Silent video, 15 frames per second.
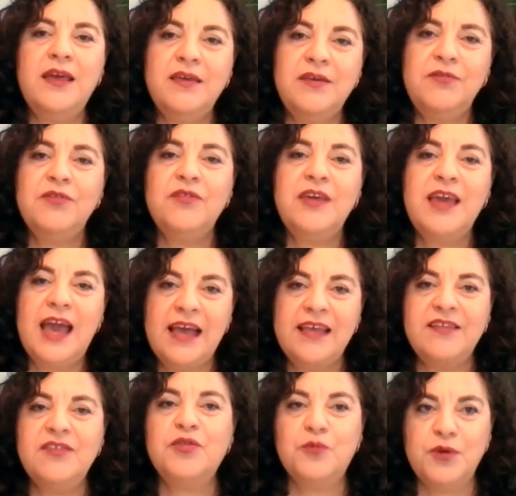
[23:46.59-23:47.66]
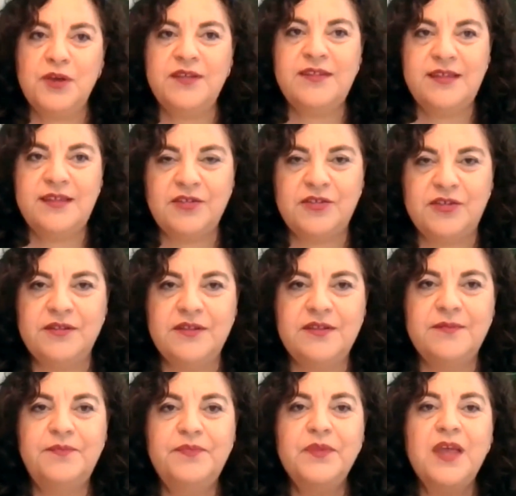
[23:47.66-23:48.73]
usually has 3
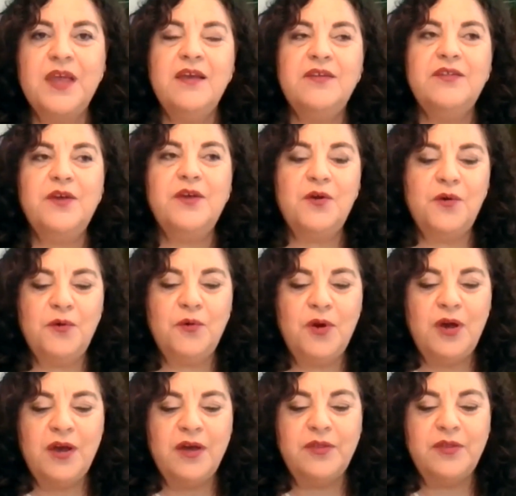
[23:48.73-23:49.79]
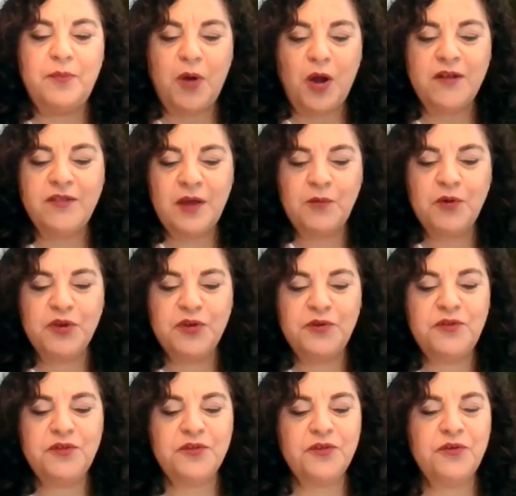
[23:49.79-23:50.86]
sections. So the part that we're
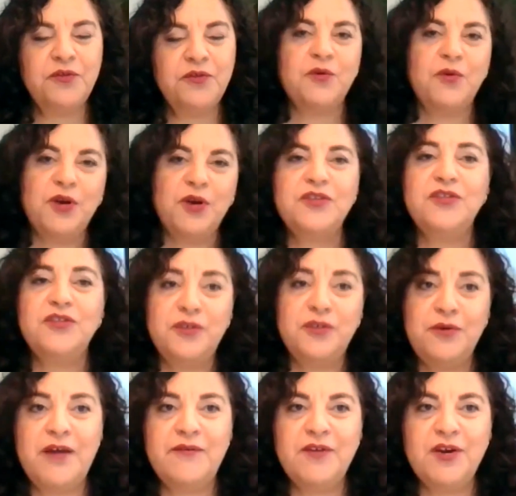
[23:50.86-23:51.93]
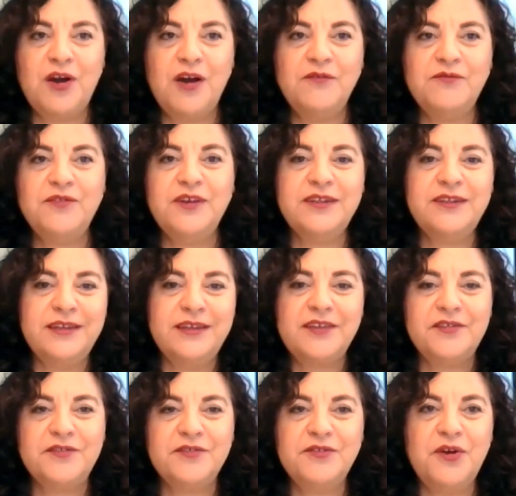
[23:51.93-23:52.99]
used to, the question, do you have a conflict,
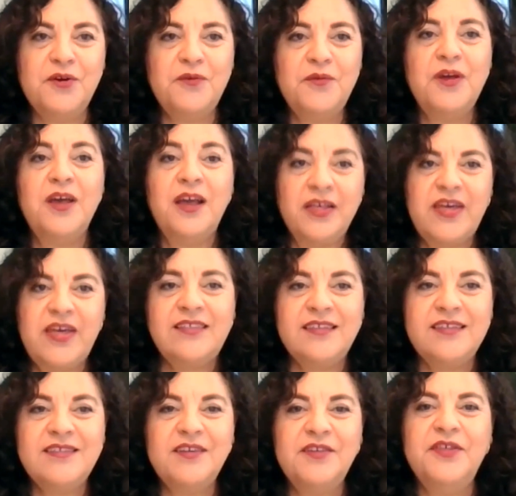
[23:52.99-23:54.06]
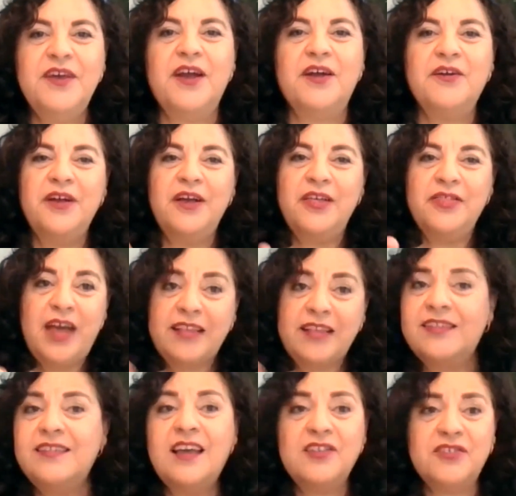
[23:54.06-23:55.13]
yes or no? That's still there.
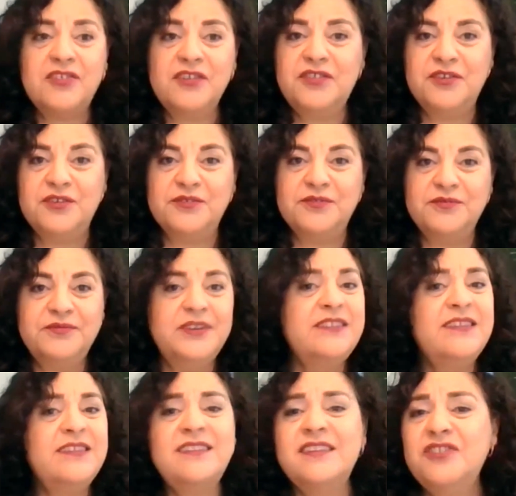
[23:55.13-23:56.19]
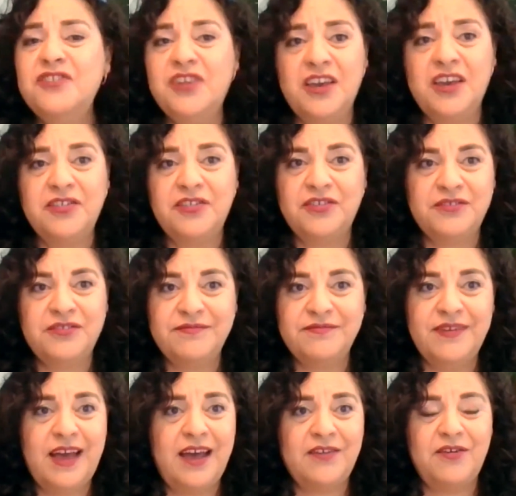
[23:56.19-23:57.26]
That's section 2. It doesn't change
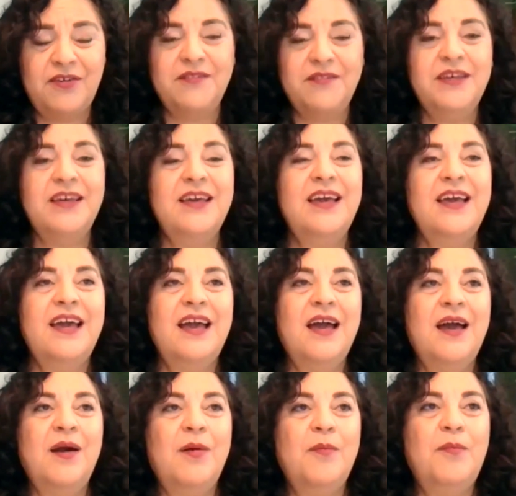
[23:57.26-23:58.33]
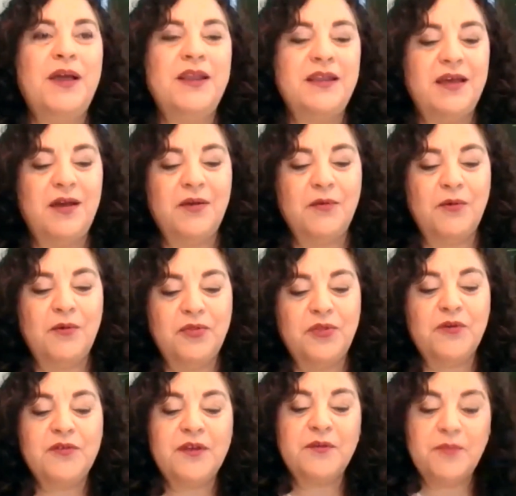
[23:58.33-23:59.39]
at all. But
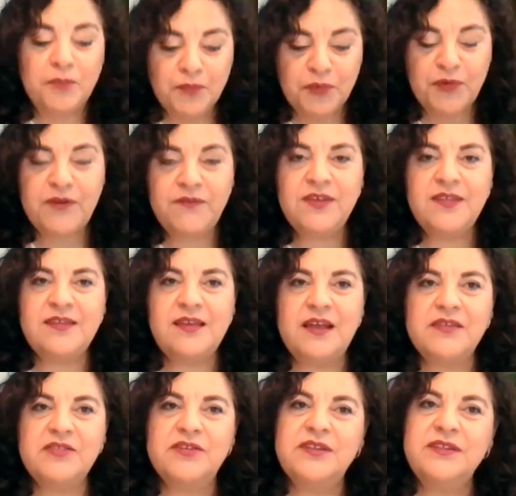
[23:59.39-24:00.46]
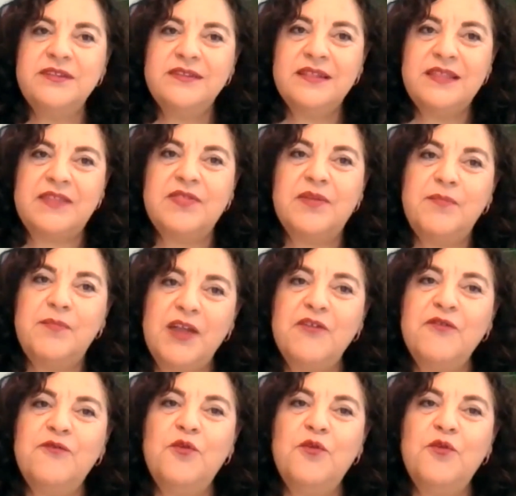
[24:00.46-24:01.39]
there's a previous section, like the better